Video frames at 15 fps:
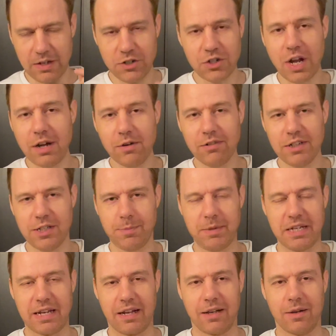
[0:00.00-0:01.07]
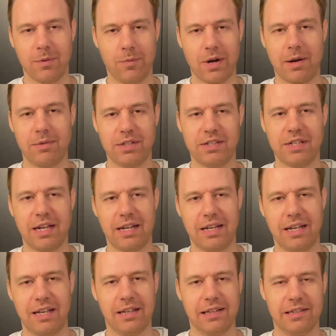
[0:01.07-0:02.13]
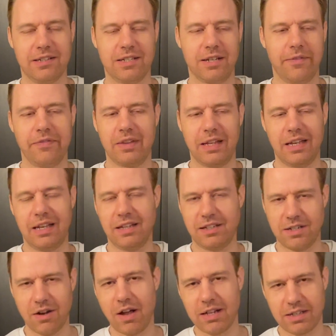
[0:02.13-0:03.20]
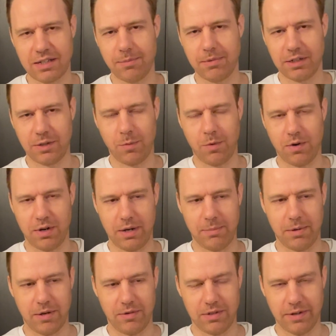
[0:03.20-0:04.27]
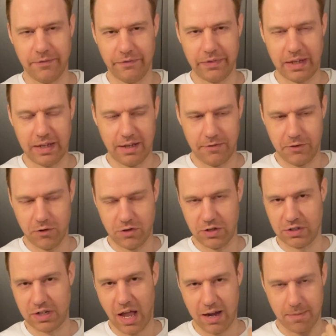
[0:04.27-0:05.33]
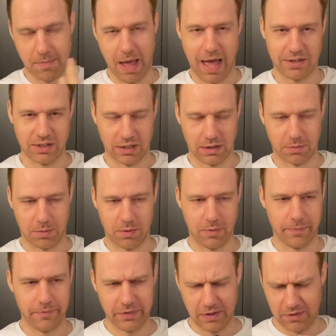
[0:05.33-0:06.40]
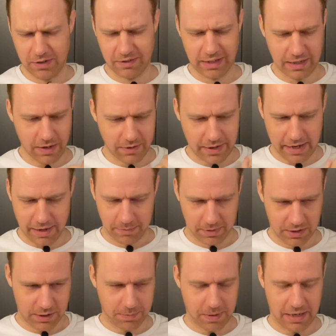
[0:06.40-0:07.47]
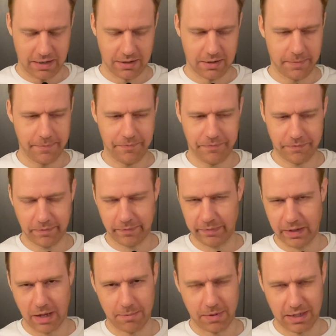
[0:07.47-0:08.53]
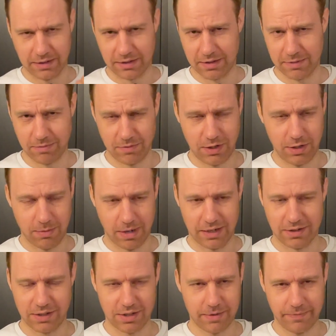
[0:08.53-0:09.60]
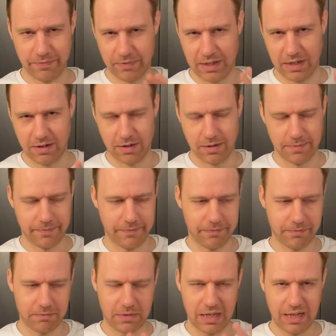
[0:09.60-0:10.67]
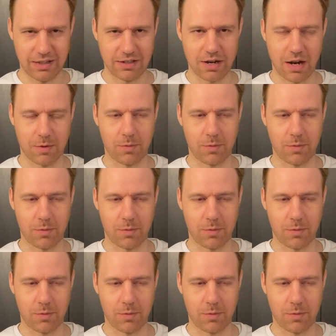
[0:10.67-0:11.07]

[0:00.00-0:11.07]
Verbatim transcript: generally speaking, what I would say is it's not something to worry about if you're just kind of passing through. If you're like, okay, I'm going to spend a month, two months here, it's not a